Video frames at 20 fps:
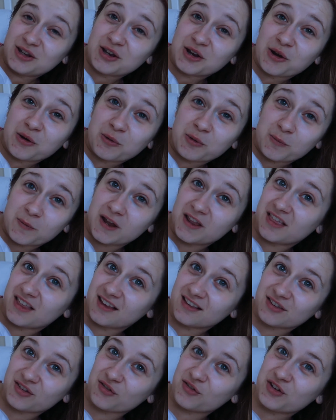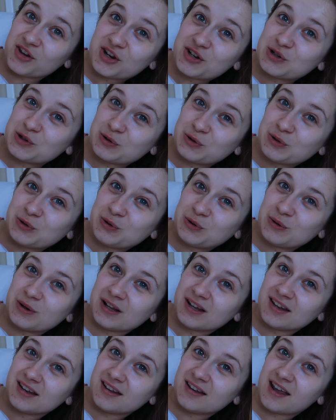you know, we made things official
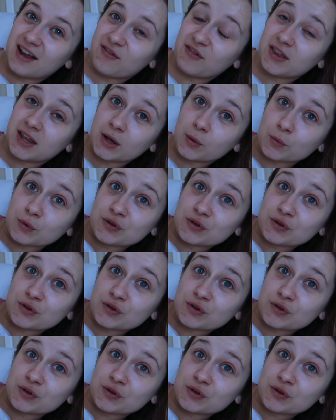and everything